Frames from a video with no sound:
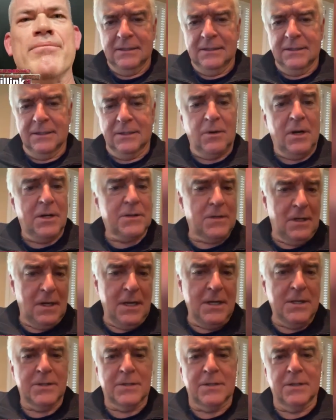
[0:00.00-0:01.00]

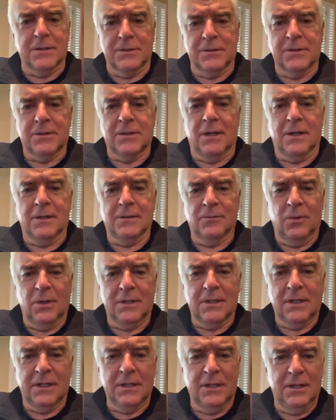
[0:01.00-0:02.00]
Congratulations on what
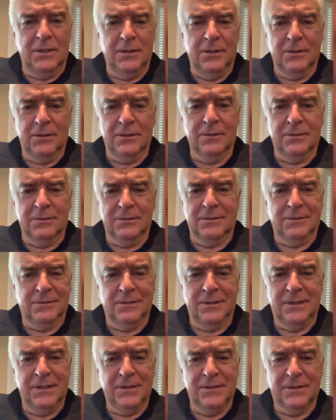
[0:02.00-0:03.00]
I hear
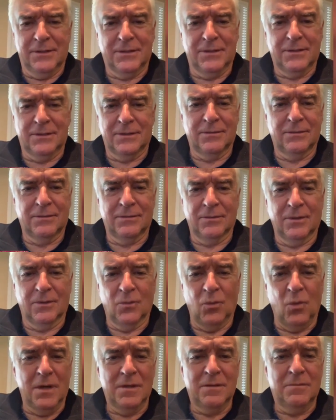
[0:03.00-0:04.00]
is
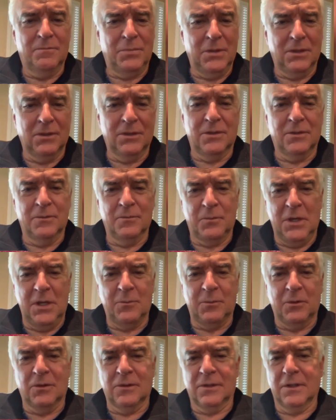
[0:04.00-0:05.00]
1 billion
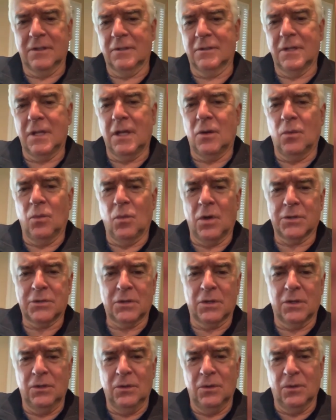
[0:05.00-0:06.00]
people that are now
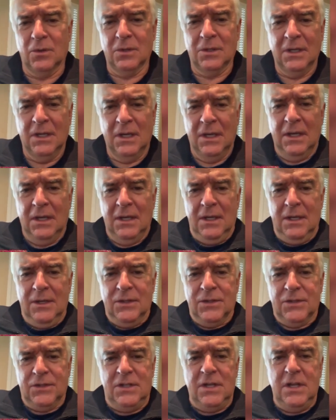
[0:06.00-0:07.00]
watching your
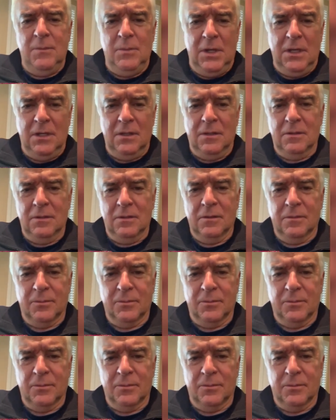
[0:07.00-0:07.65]
steaming